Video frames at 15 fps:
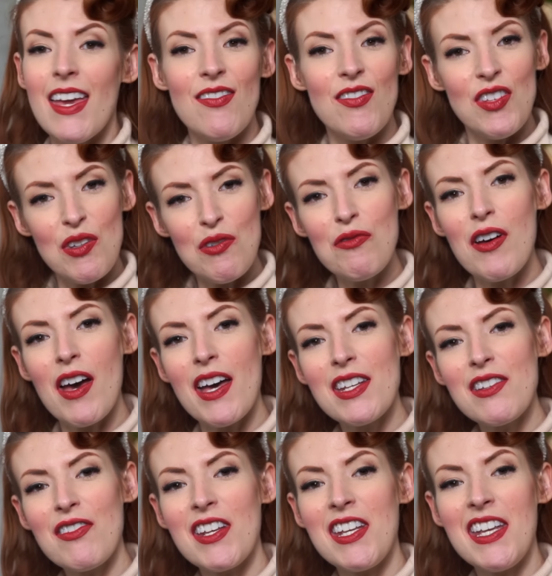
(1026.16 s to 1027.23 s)
If you've heard
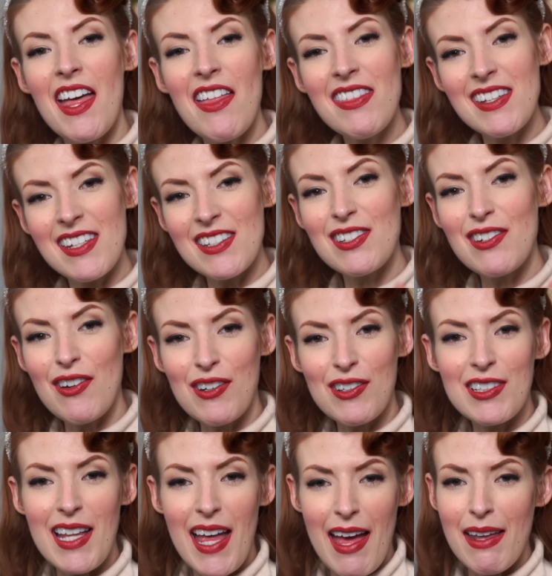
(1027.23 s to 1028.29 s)
of another
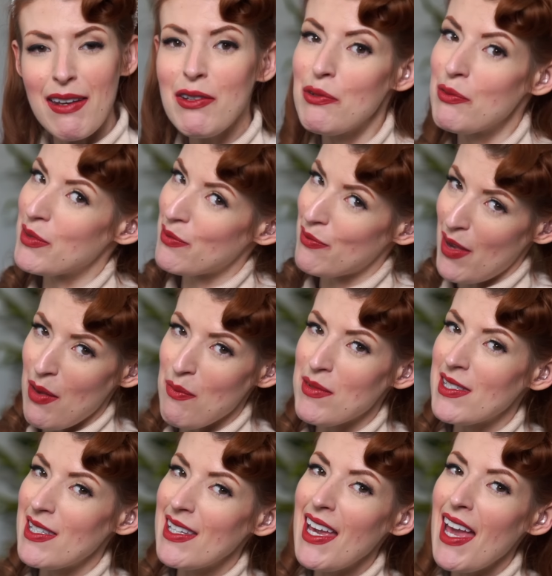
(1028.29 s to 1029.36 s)
historical Anne who was
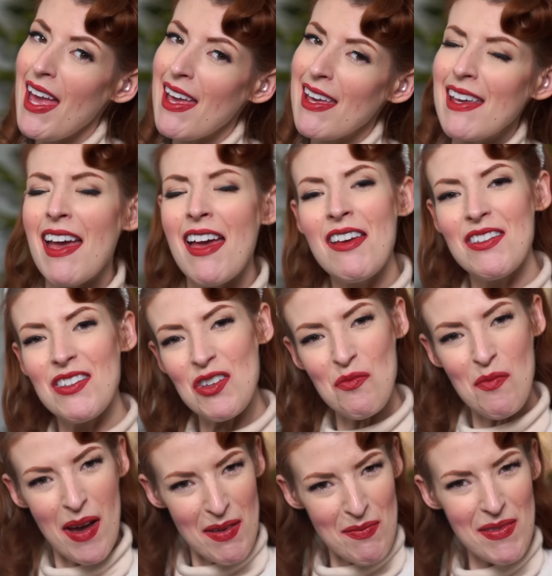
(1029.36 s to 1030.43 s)
famously gay, you
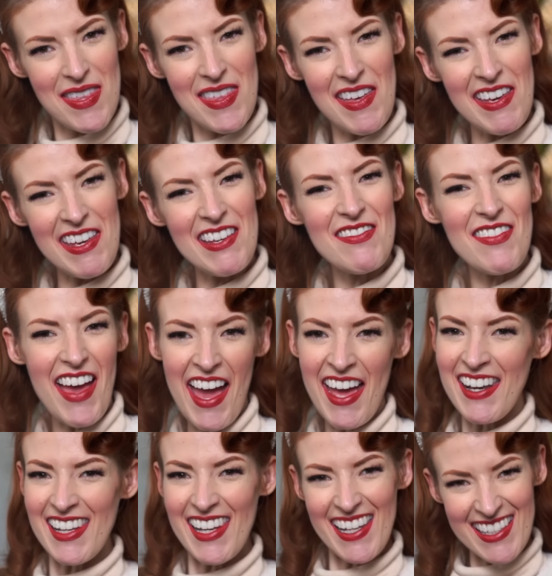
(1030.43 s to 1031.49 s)
might be thinking of Anne
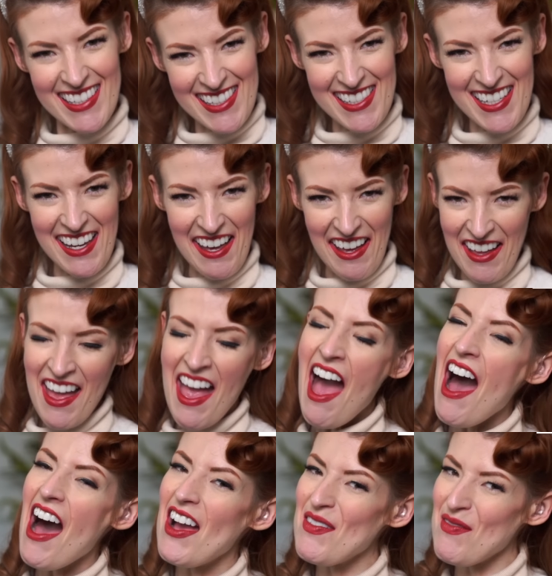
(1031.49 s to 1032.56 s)
Lister.
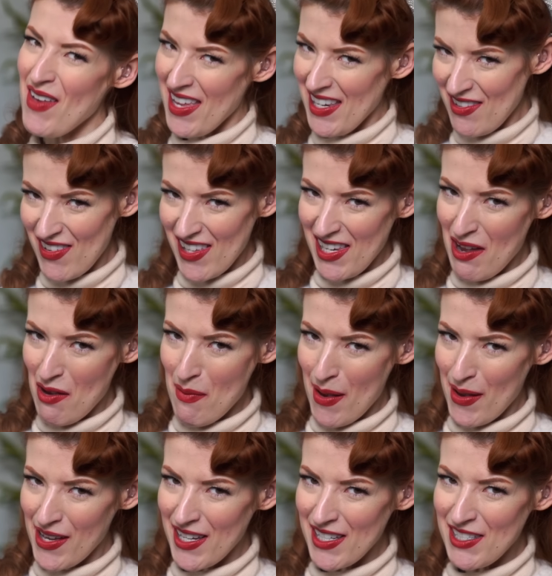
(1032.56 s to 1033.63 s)
I've made a video
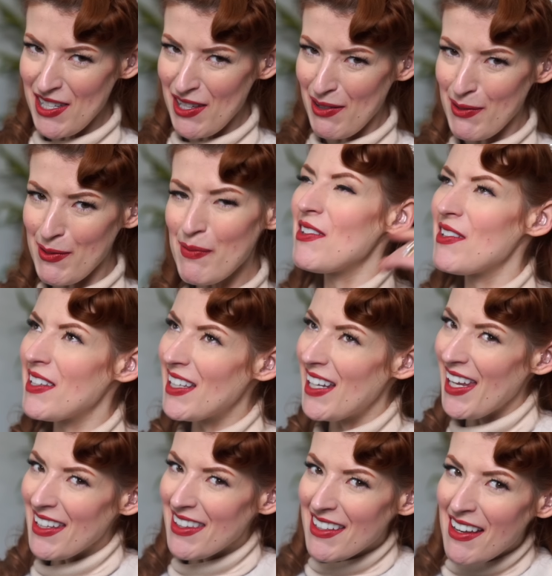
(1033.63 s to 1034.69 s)
about her too. You can
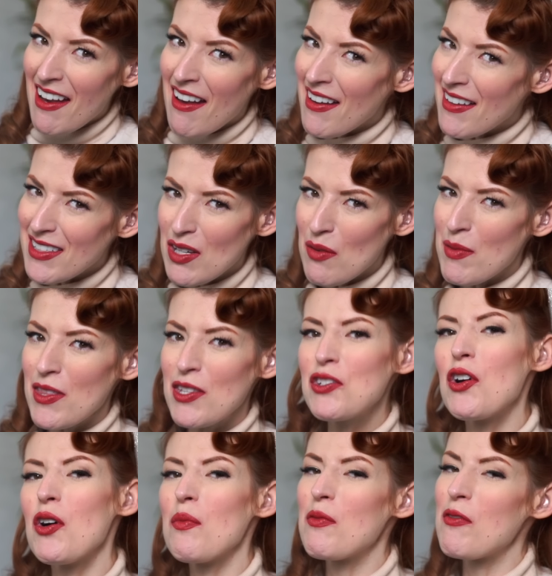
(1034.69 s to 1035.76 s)
click the card up in the
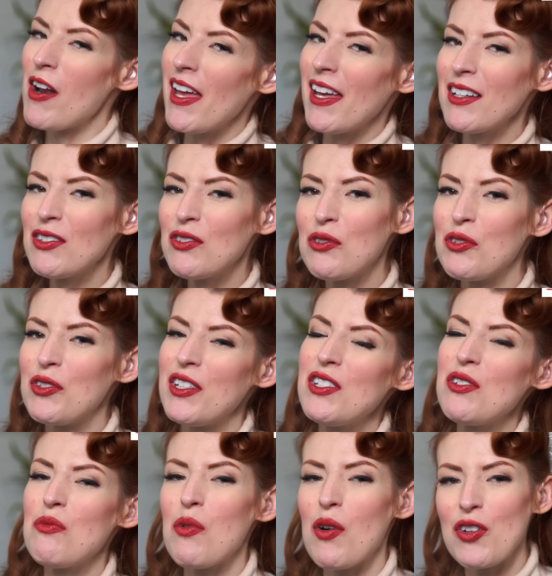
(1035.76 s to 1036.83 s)
top right hand corner
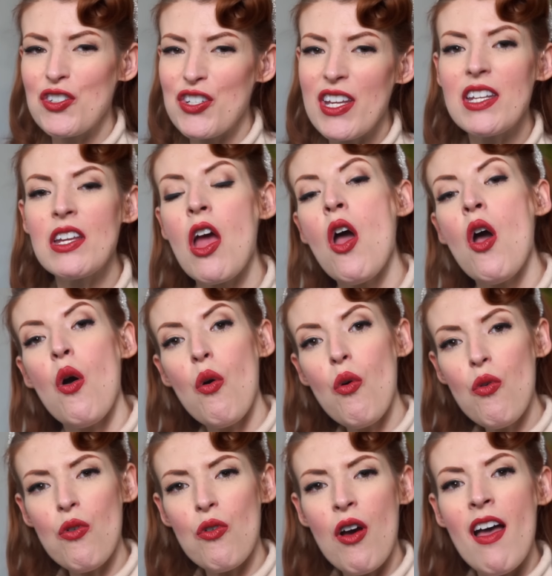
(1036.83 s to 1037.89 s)
to watch it
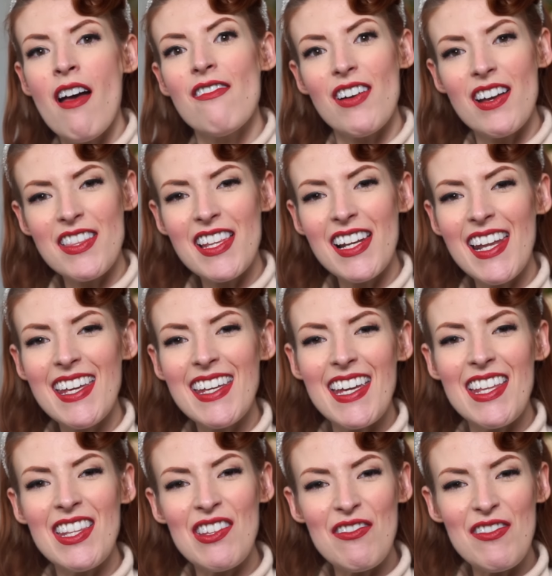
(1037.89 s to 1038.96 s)
or find the link
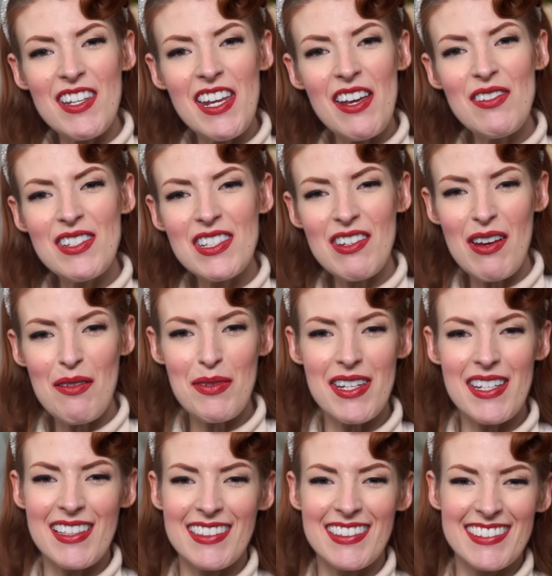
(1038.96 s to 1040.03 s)
in the video description.